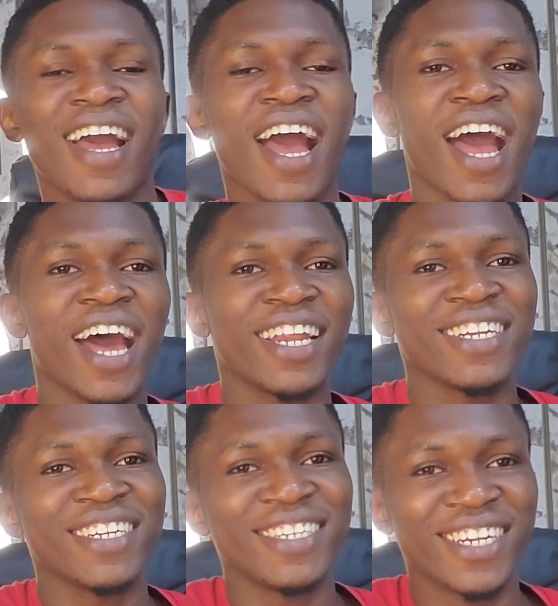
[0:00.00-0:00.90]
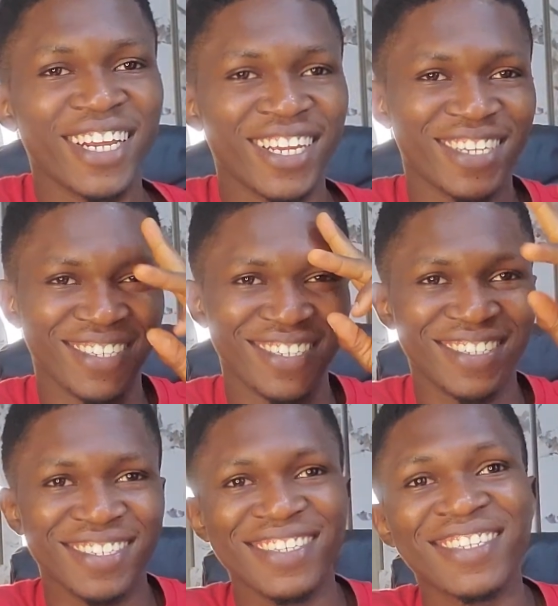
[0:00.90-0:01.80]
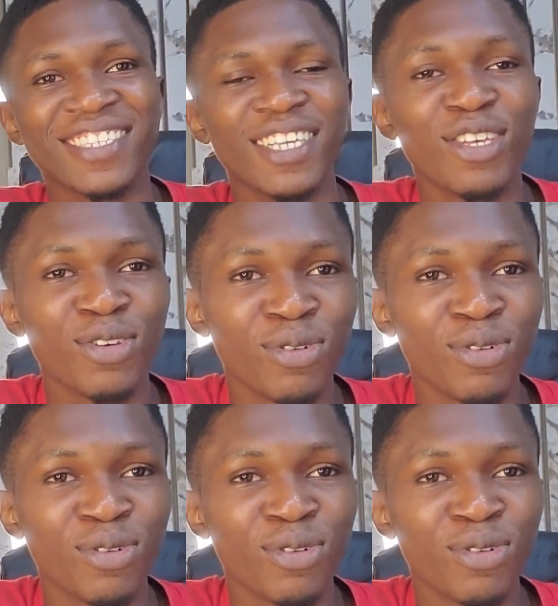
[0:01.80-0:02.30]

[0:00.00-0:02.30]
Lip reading: and see